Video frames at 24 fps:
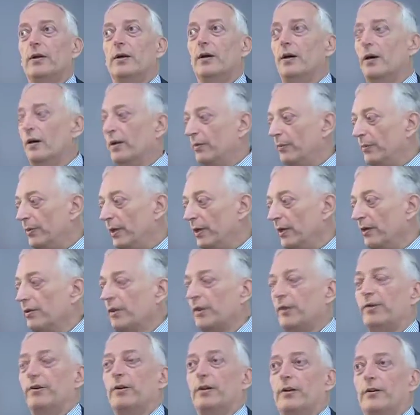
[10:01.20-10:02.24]
on being
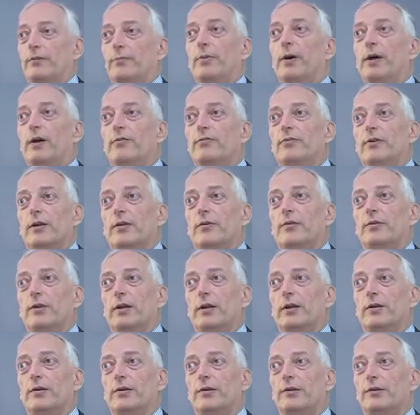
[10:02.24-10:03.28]
criticized by a fellow
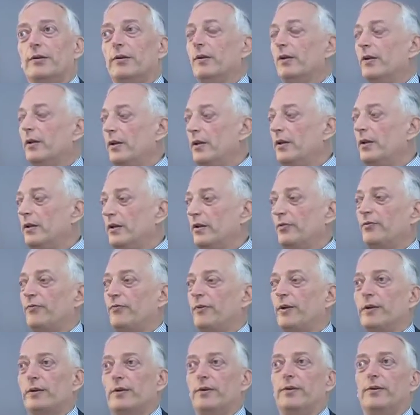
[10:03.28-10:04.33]
scientist, and he has
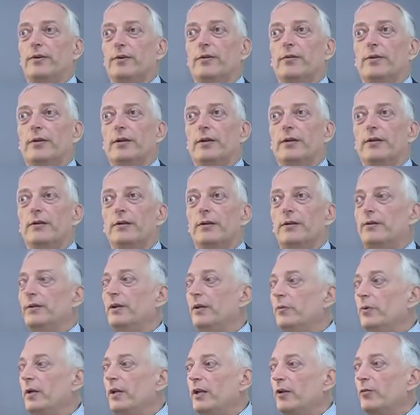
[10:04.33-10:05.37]
failed to do that.
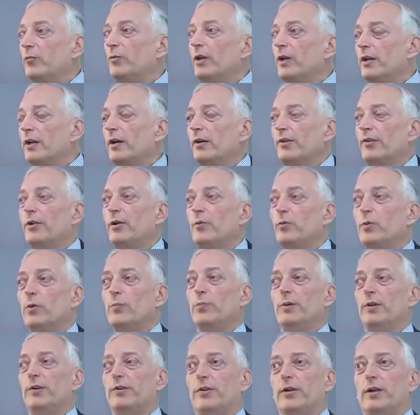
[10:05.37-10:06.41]
Indeed, when he realized there
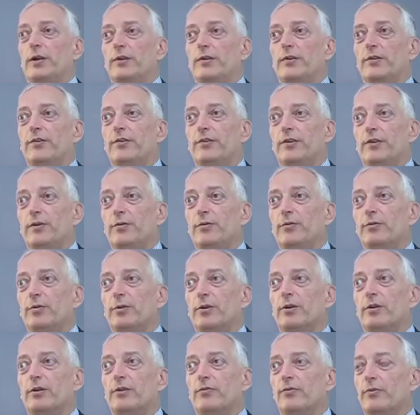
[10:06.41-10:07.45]
would be scientists here who took
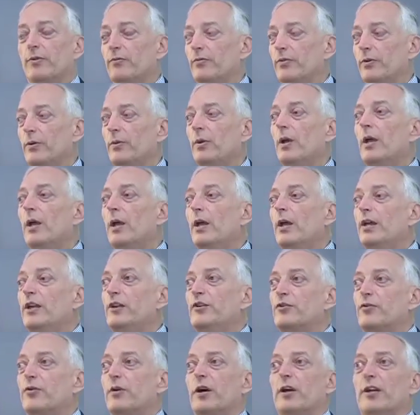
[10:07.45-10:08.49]
a different view, he
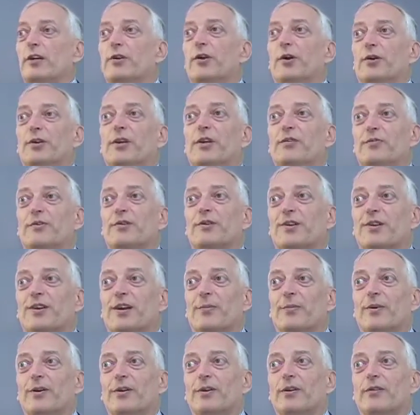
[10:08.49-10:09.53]
tried not even to
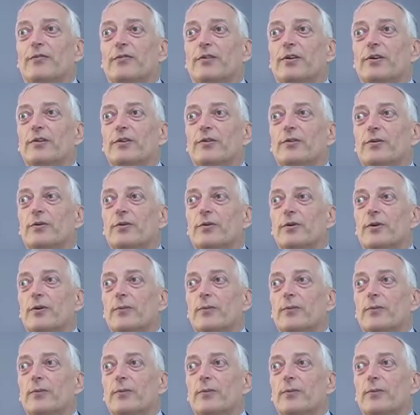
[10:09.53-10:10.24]
come and give this talk.